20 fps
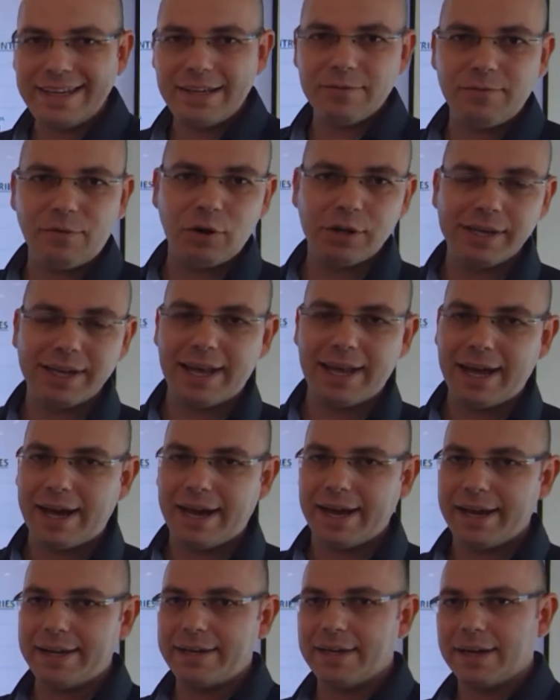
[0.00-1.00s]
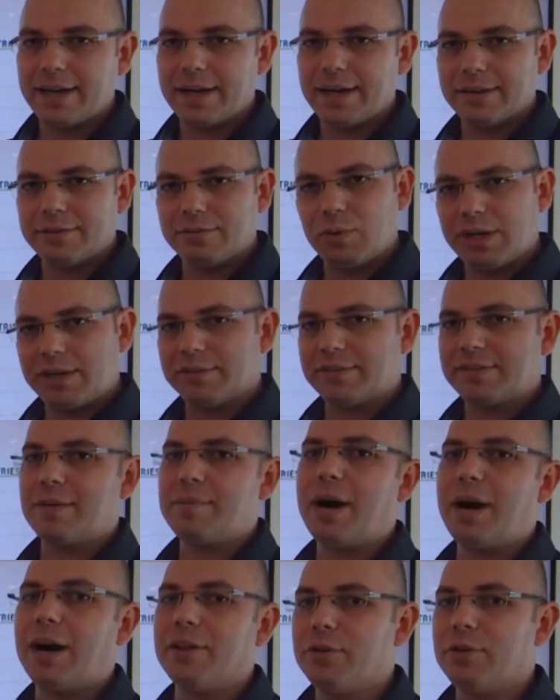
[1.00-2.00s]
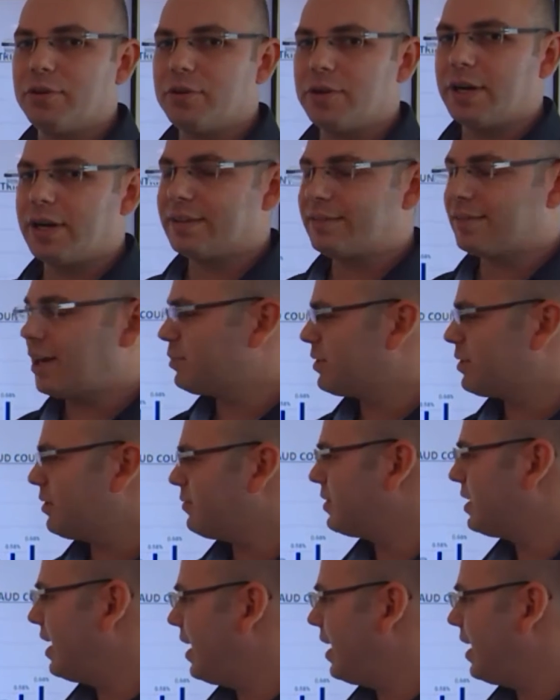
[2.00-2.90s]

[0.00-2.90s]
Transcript: EVE Online, as well as some other types